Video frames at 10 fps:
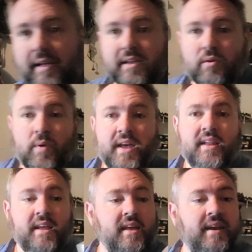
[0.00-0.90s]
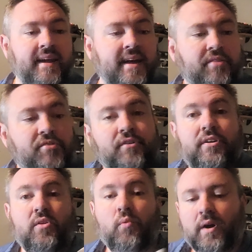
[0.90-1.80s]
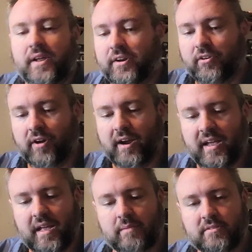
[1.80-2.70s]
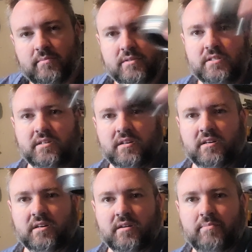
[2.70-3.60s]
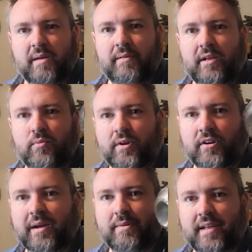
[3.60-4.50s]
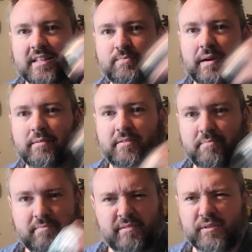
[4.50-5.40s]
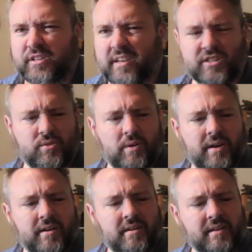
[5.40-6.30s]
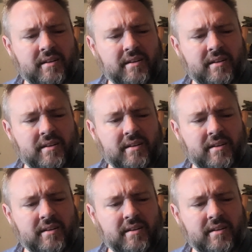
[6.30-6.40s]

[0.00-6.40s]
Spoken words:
It weighed in at 31 grams. I'm sure maybe like 1 gram of that's probably maybe a little extra water.